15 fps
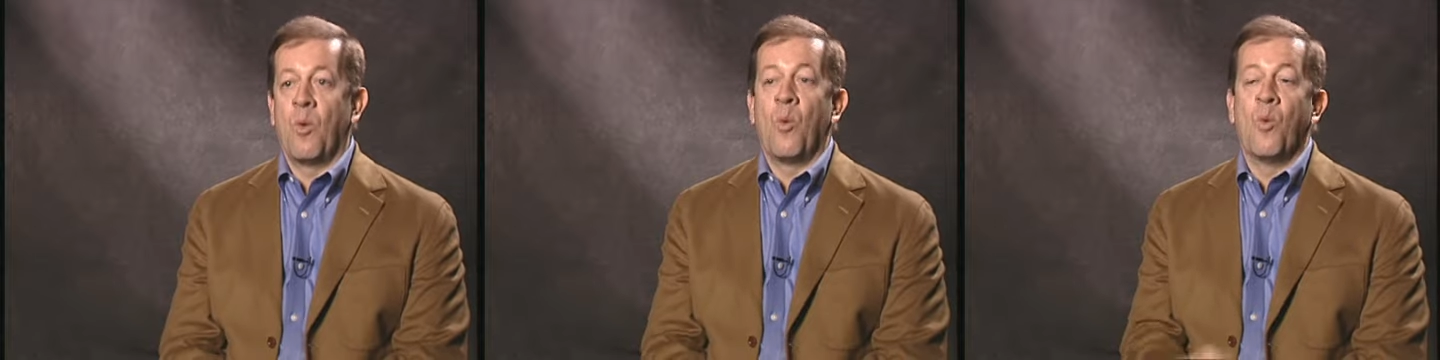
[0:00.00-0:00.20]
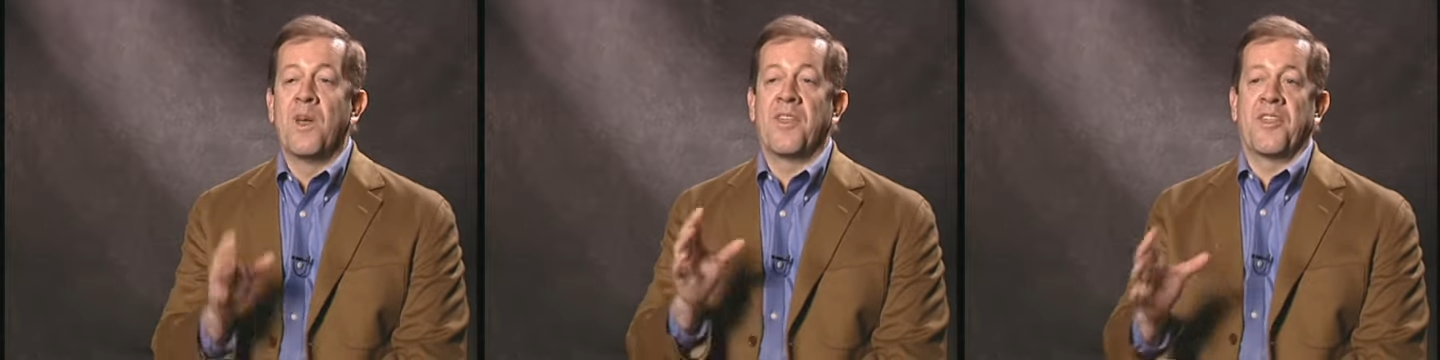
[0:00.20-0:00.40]

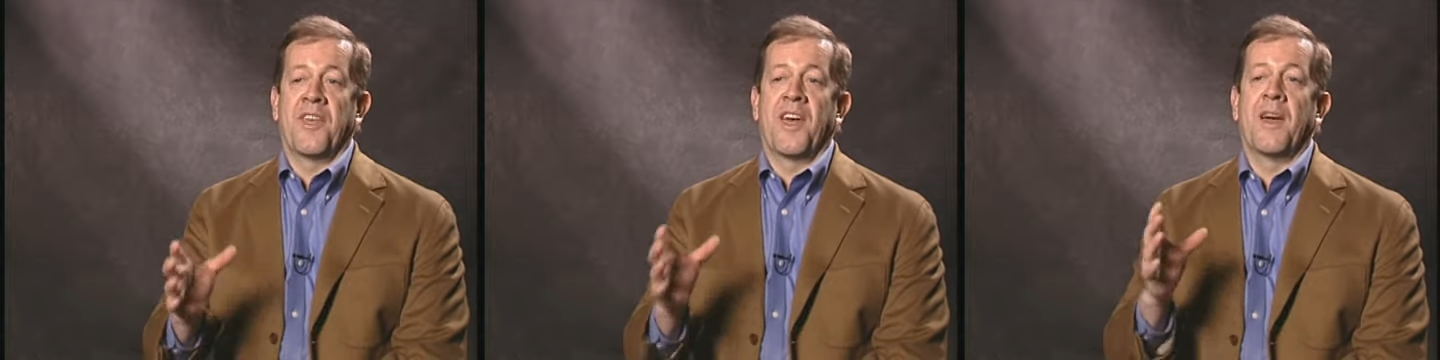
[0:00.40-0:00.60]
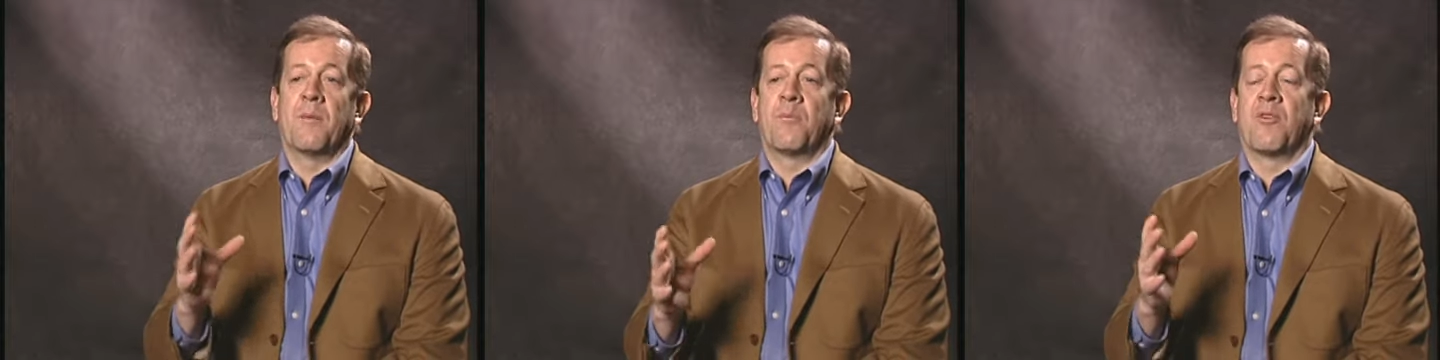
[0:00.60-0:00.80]
with
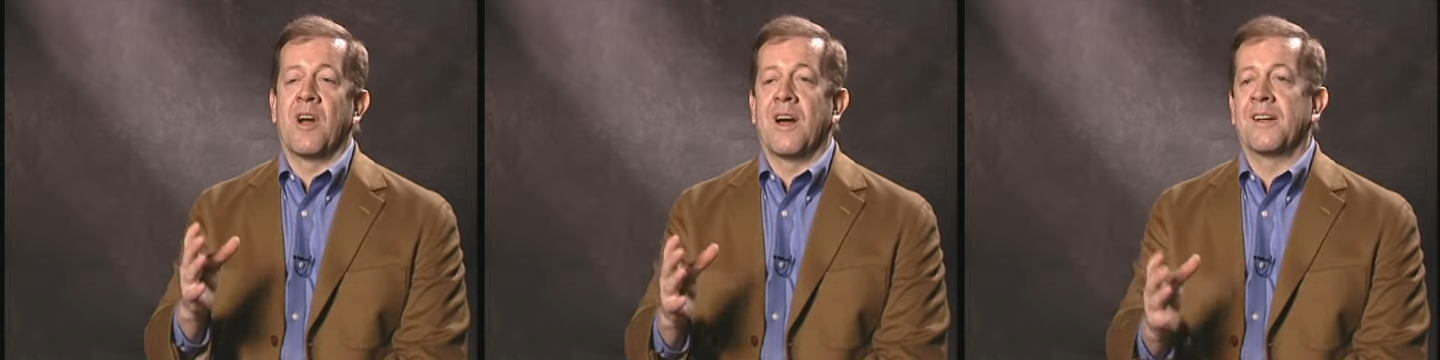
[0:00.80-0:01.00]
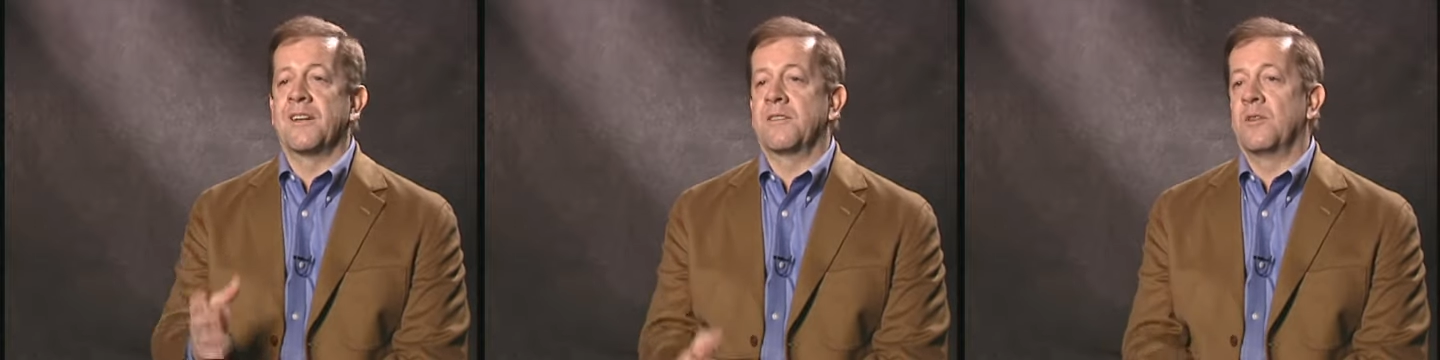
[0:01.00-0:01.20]
that
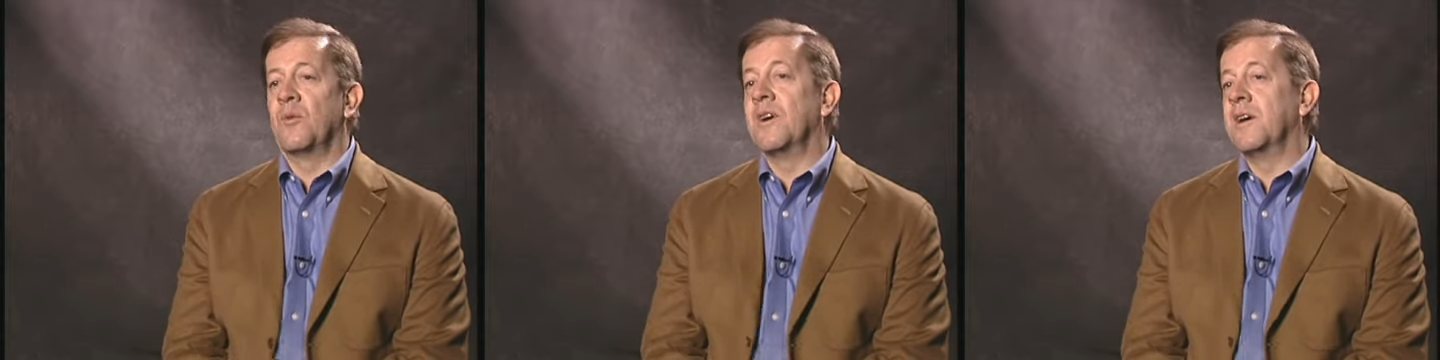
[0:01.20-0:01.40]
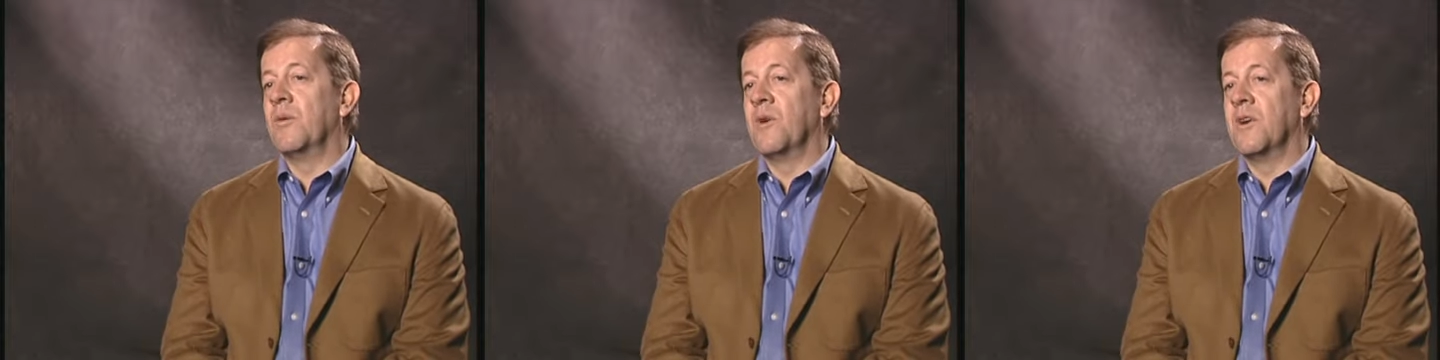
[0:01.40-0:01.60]
product the
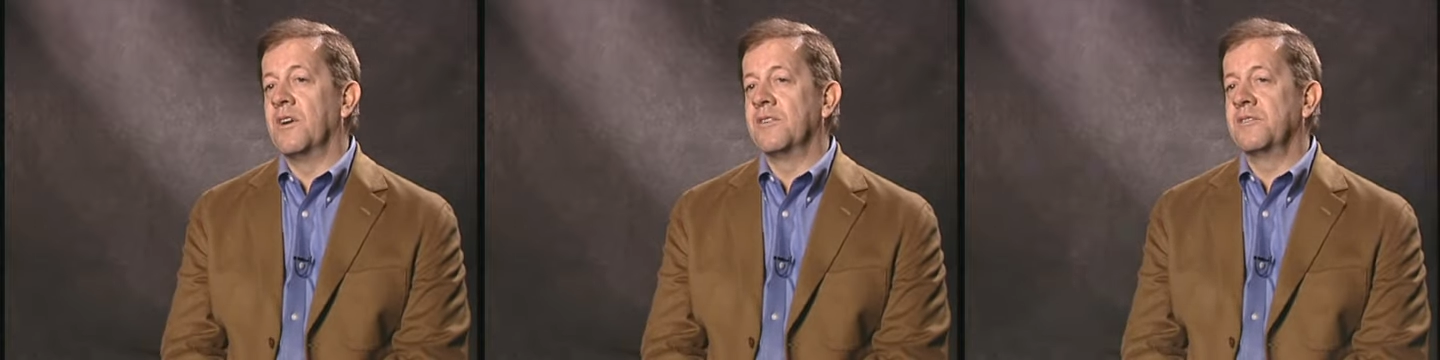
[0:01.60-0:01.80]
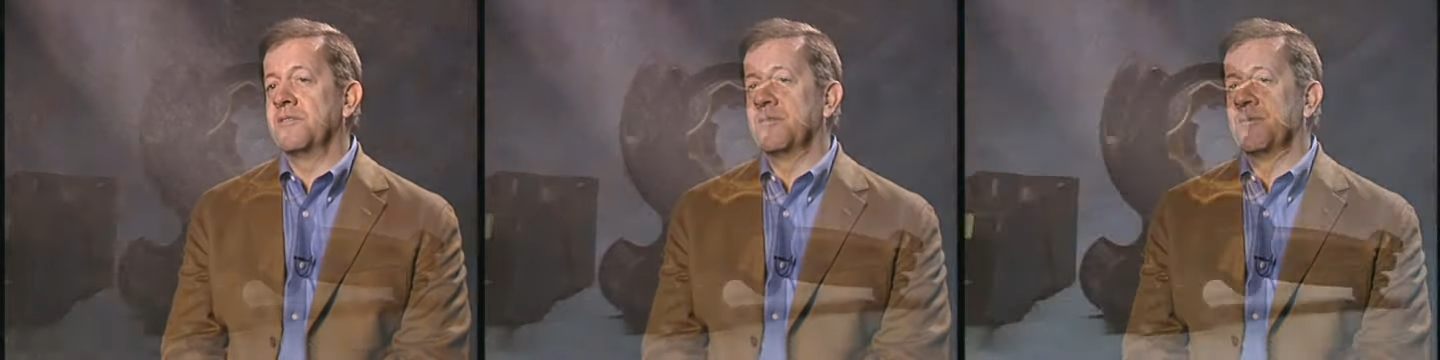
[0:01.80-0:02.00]
way it
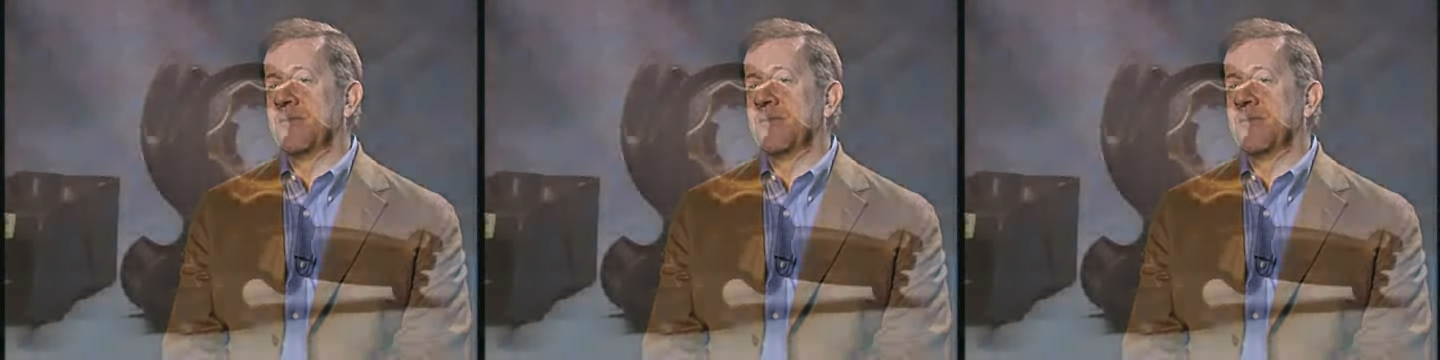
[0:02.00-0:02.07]
was,